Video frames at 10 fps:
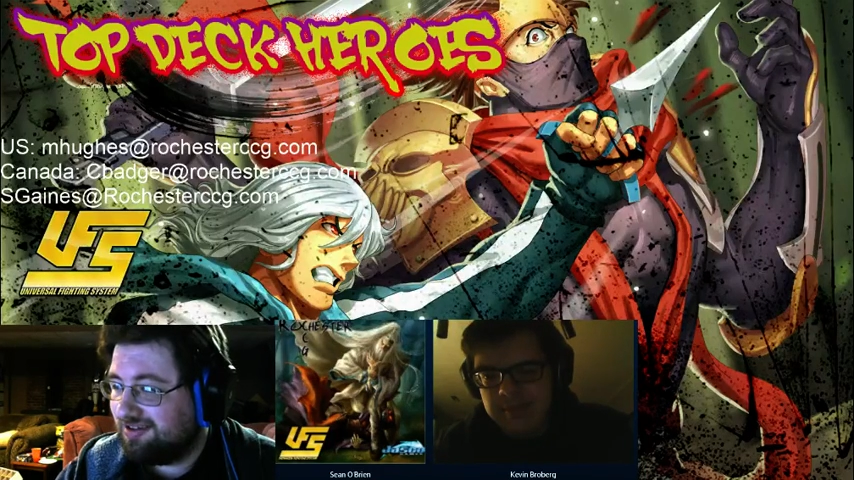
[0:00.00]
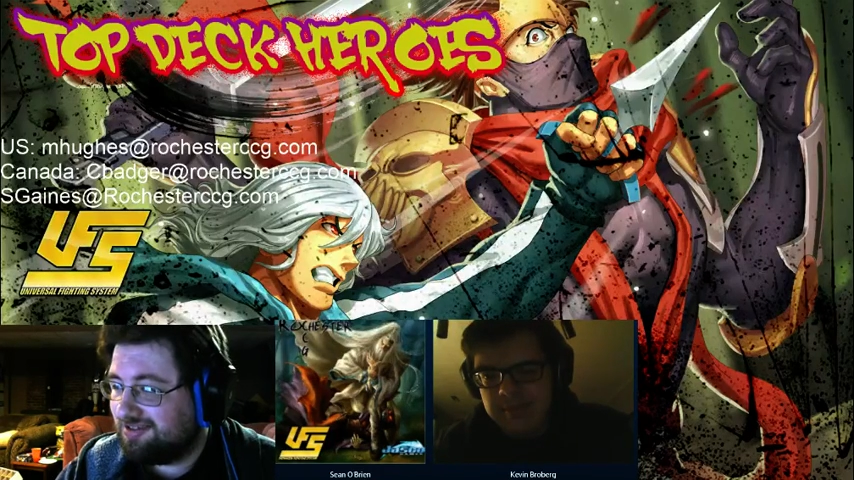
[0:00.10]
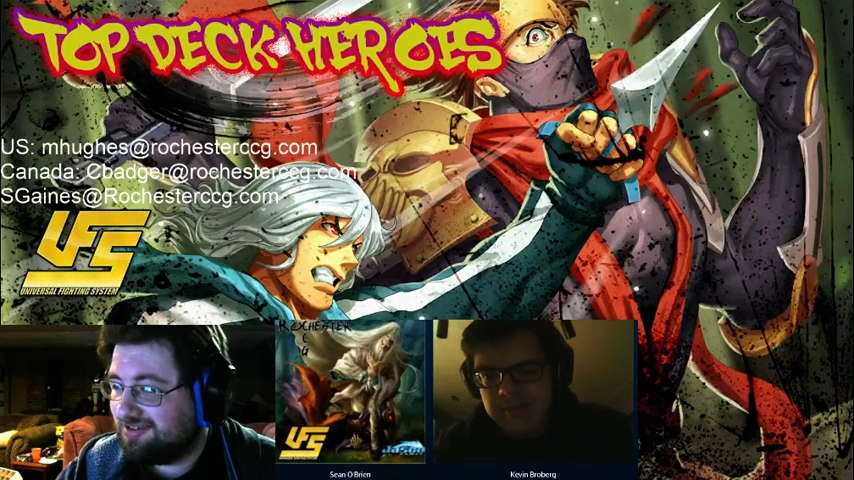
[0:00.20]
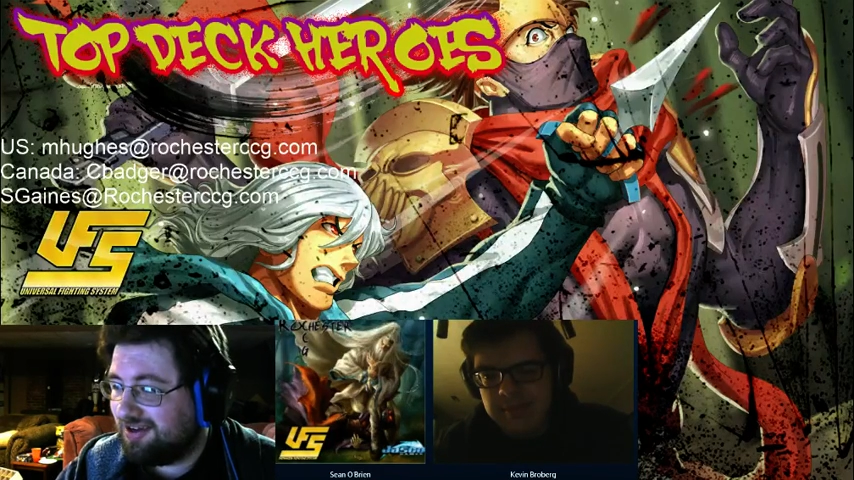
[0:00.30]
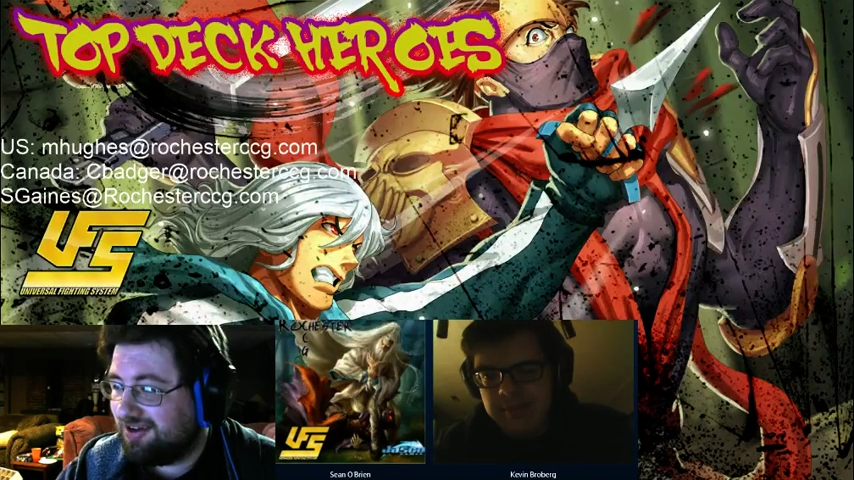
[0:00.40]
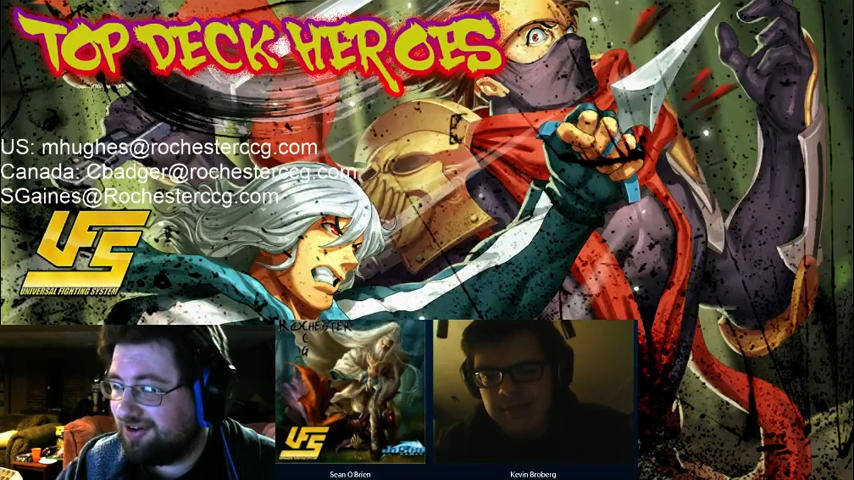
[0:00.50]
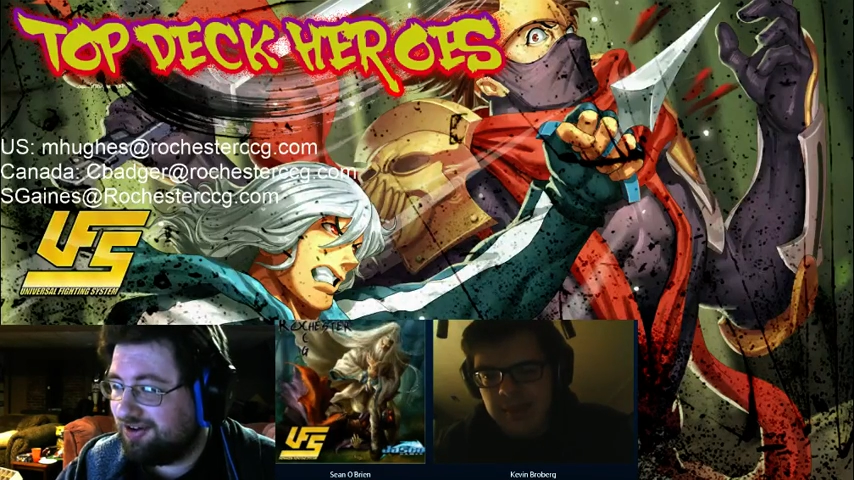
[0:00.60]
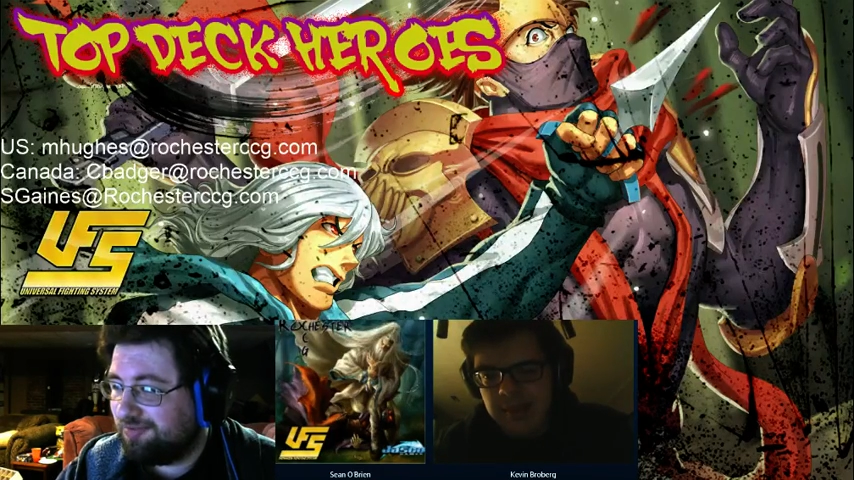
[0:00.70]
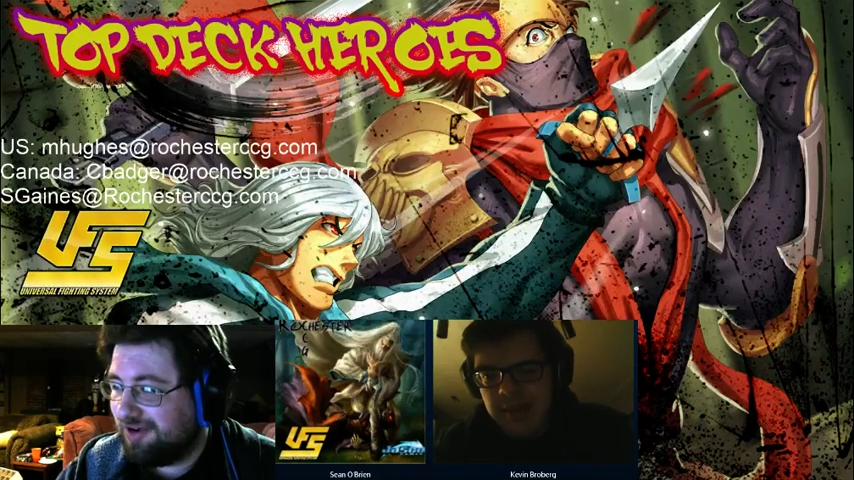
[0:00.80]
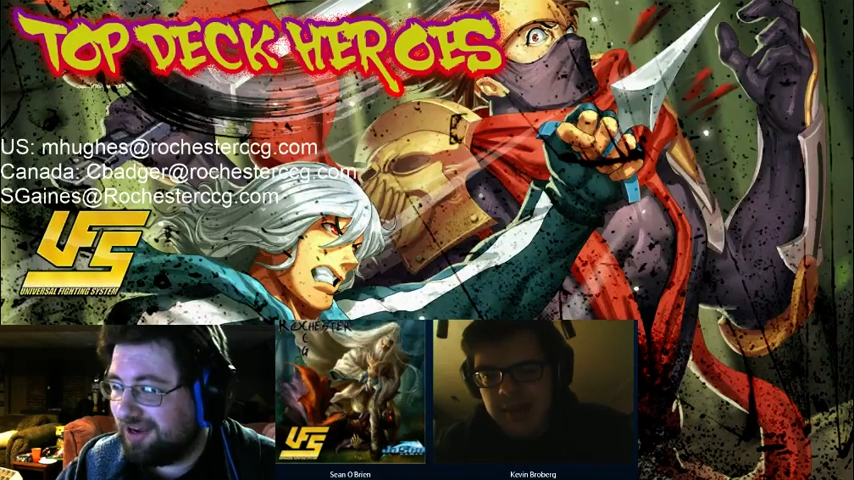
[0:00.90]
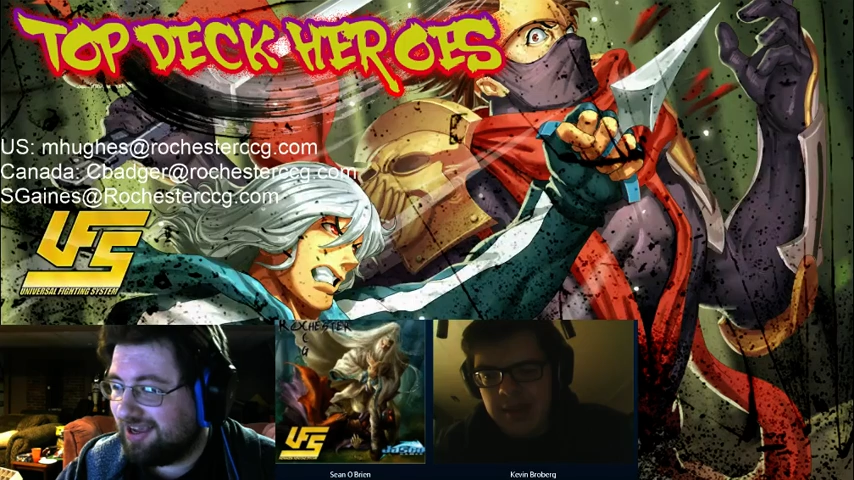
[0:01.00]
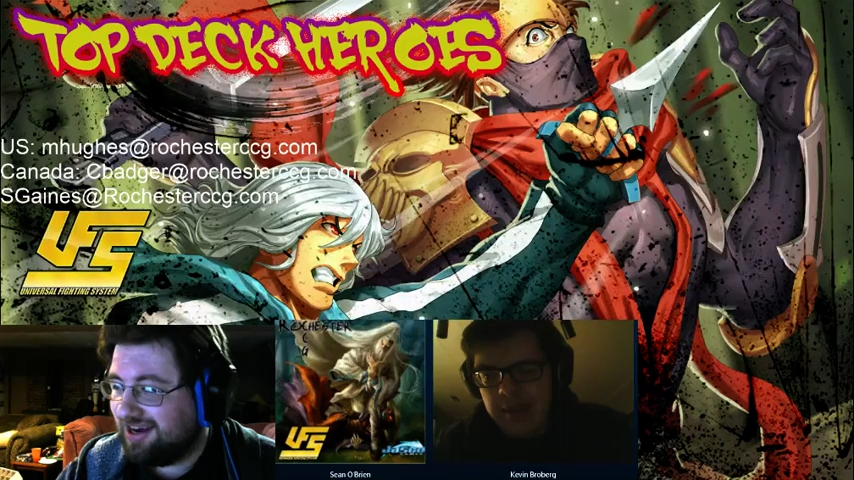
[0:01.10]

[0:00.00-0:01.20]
So, but